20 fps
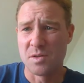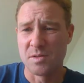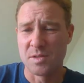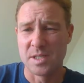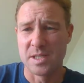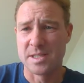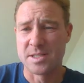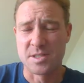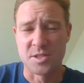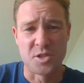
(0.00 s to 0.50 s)

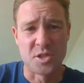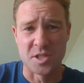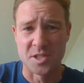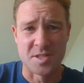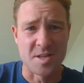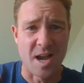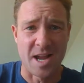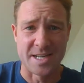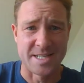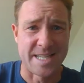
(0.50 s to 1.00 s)
it's just
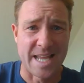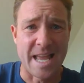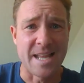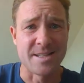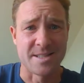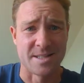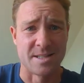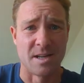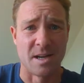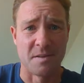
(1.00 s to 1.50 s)
not
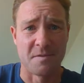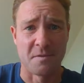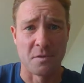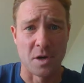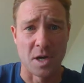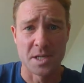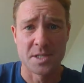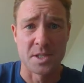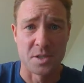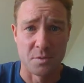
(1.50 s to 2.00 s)
dense enough for
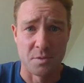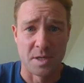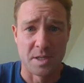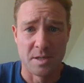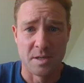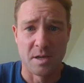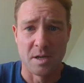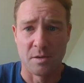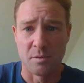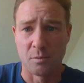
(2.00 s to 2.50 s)
us to
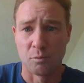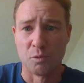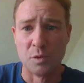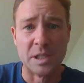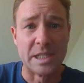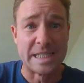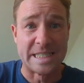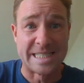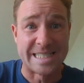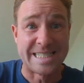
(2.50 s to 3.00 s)

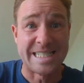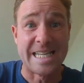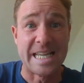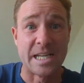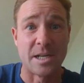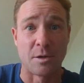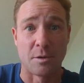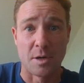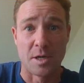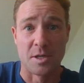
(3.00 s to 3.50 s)
really see
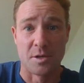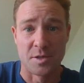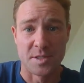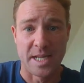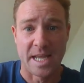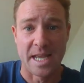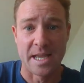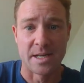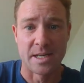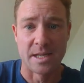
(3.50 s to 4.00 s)
it or
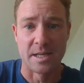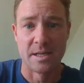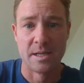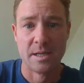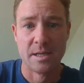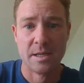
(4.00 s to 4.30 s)
understand it.